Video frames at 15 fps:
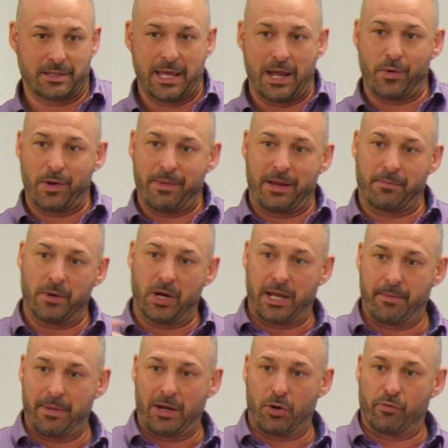They went make money.
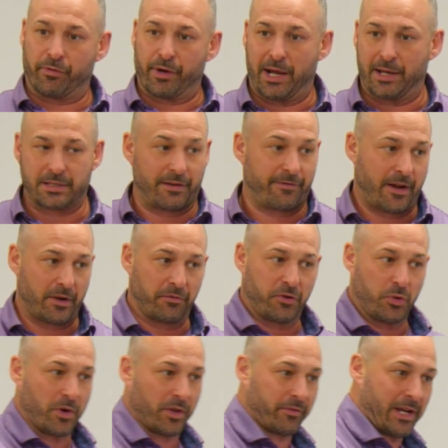I made overrides. I found a
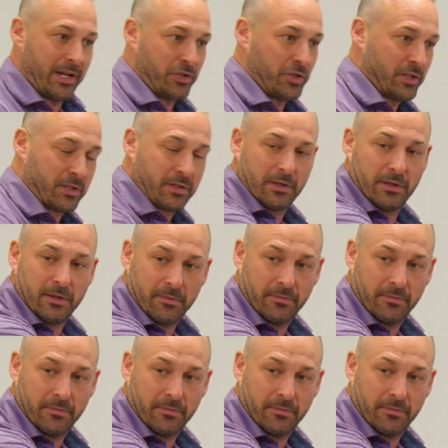few other agents